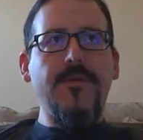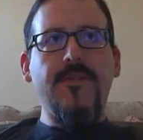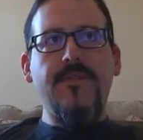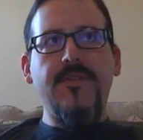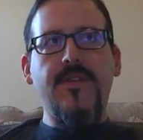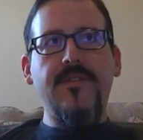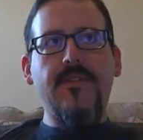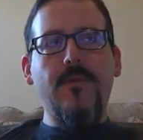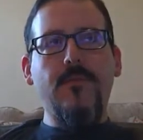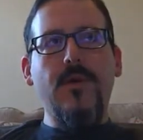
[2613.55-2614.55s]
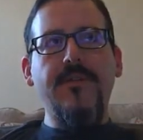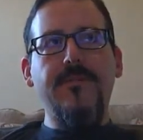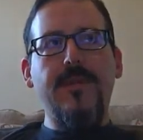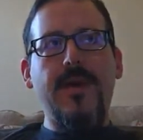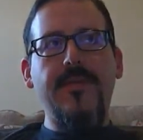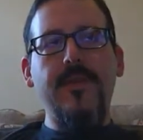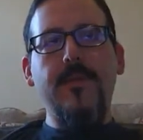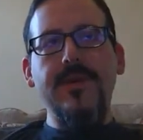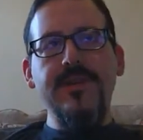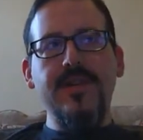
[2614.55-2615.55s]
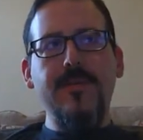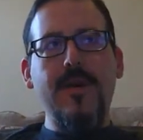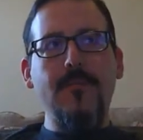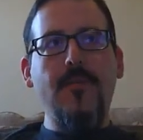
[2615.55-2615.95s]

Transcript: is as a rough math equation about